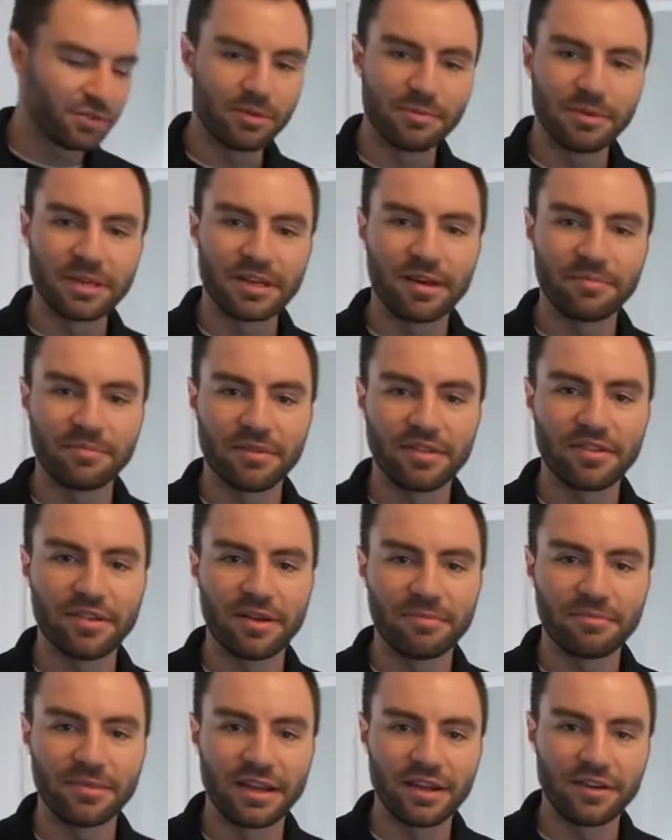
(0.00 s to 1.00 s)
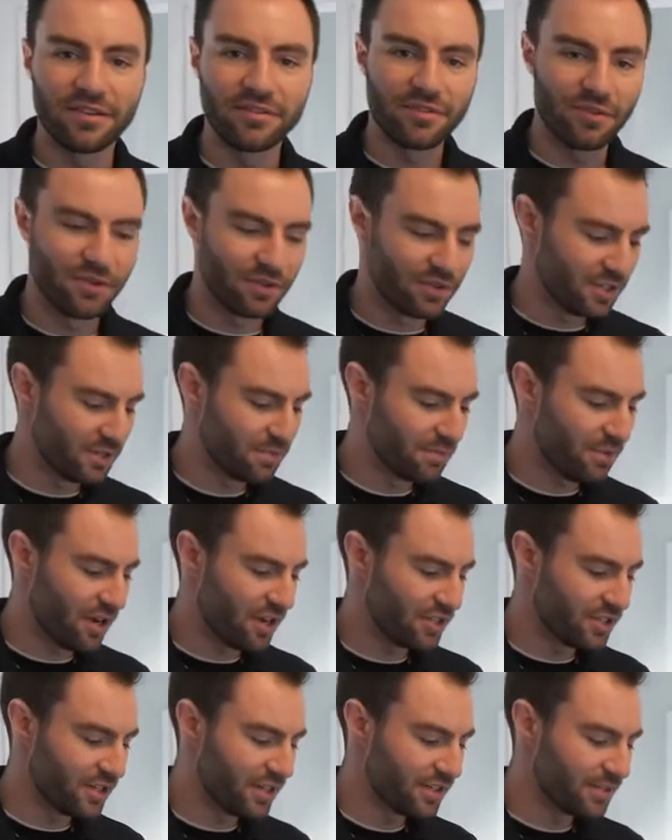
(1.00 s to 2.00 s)
will become the thumbnail for this
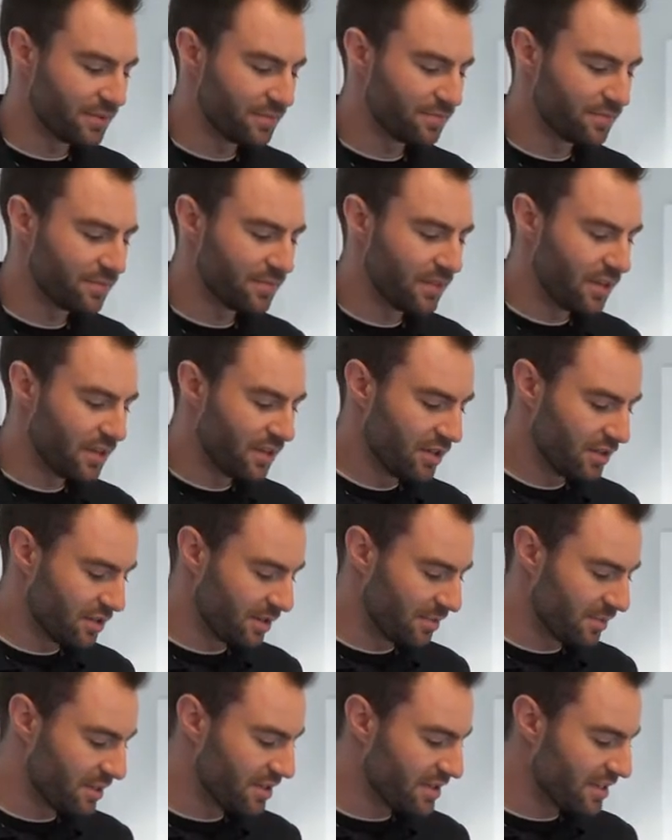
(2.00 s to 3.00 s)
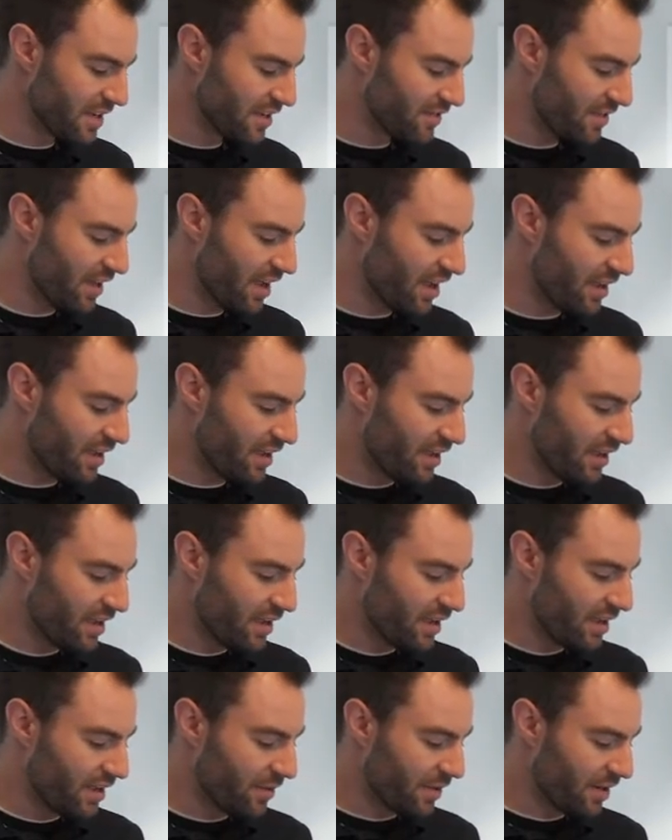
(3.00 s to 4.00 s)
project. I'm going to save that.
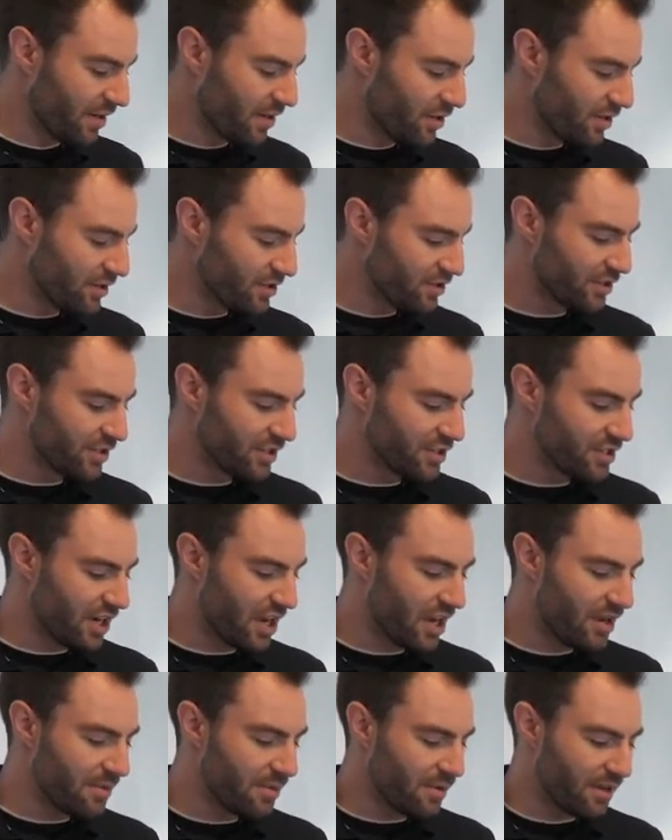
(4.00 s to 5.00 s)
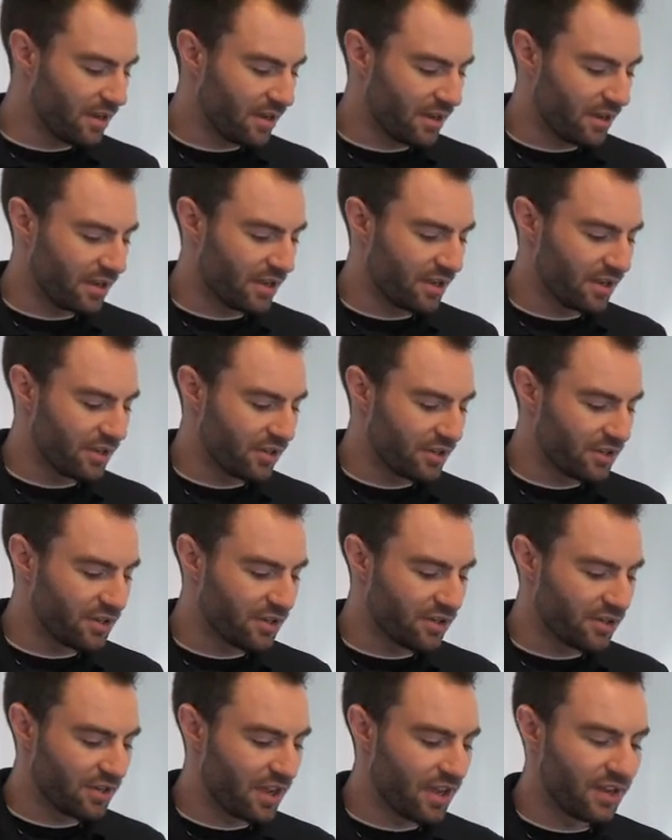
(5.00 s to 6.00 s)
When I go into the job, I
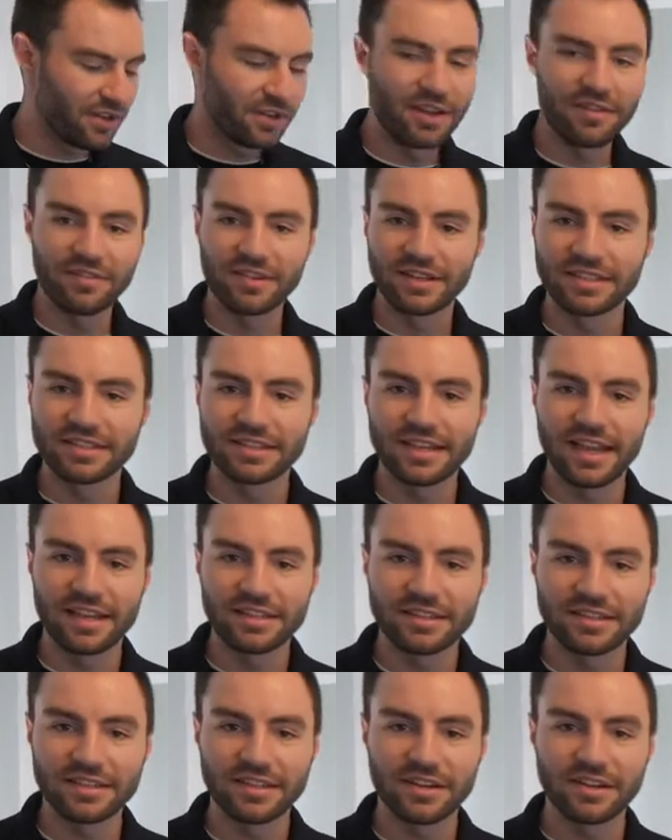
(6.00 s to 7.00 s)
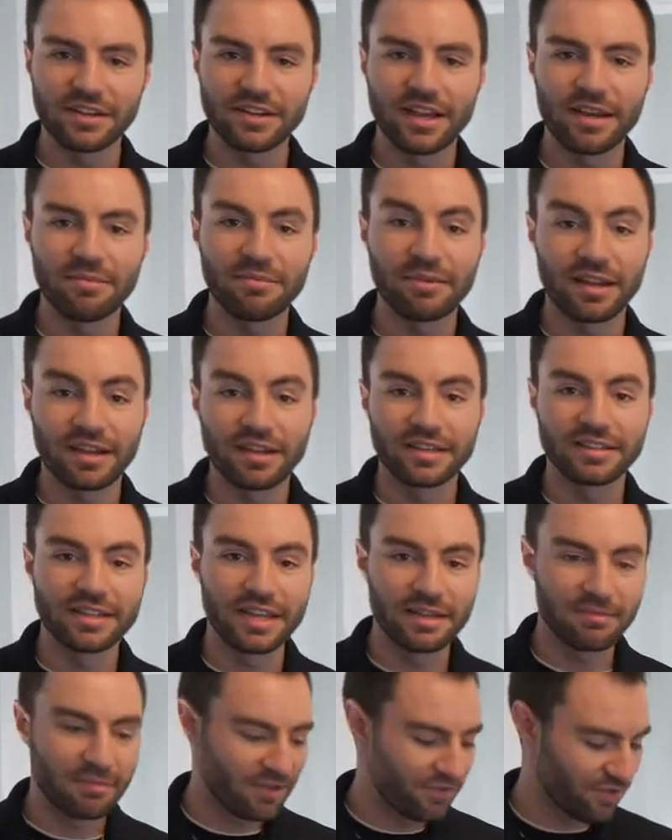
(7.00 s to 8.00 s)
don't have any scans in here yet, but I can
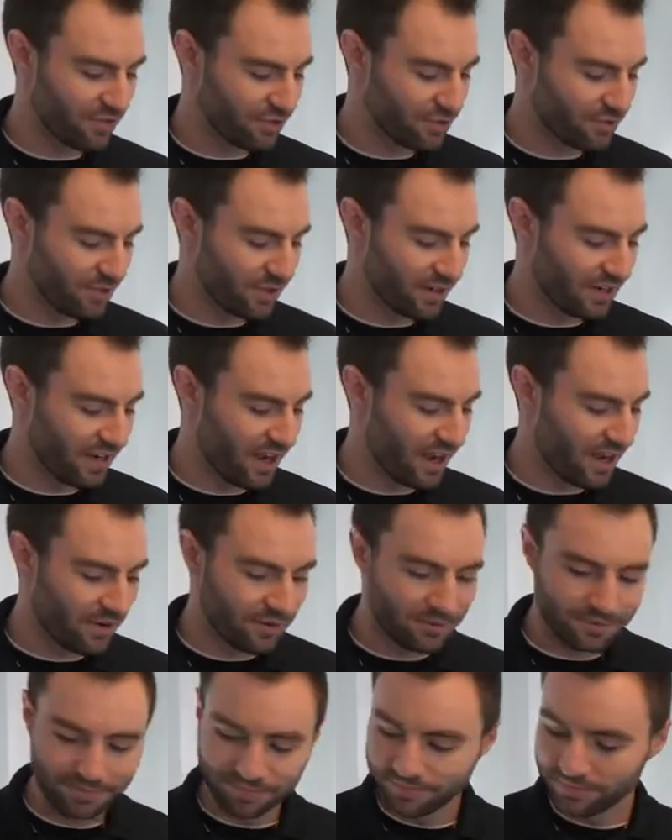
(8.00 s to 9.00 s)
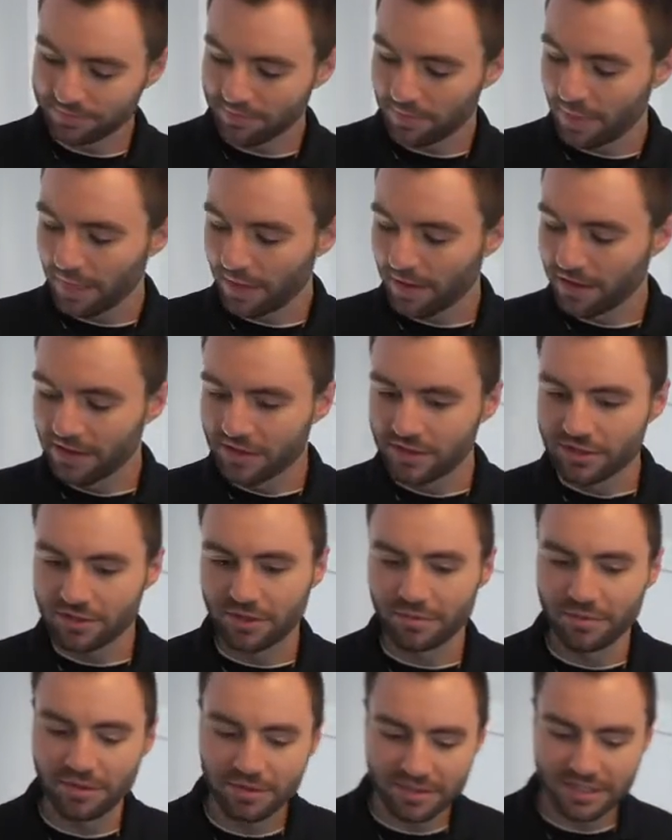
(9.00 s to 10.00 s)
take my first one now.
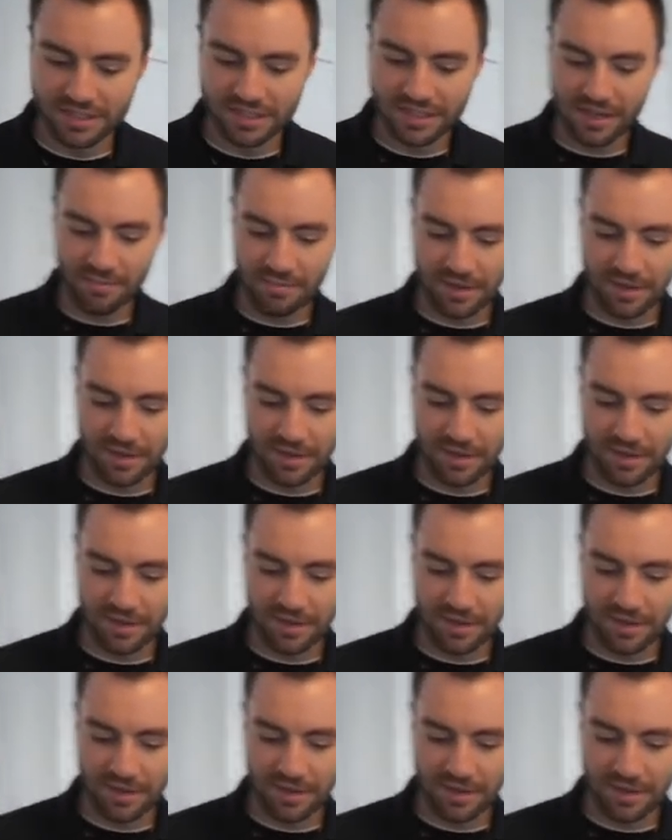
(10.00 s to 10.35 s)
So I'm going to set